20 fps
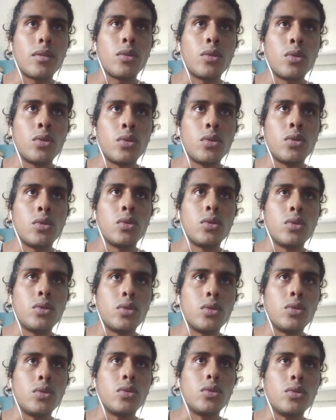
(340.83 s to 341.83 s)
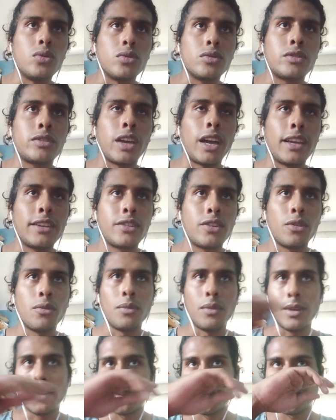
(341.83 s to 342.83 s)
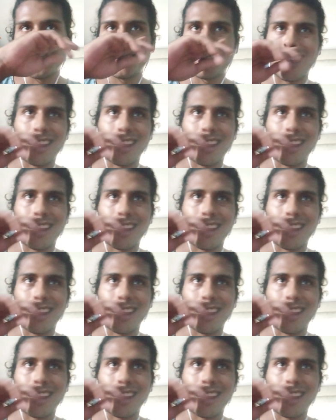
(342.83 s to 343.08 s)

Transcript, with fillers: Ooh, Tyson misses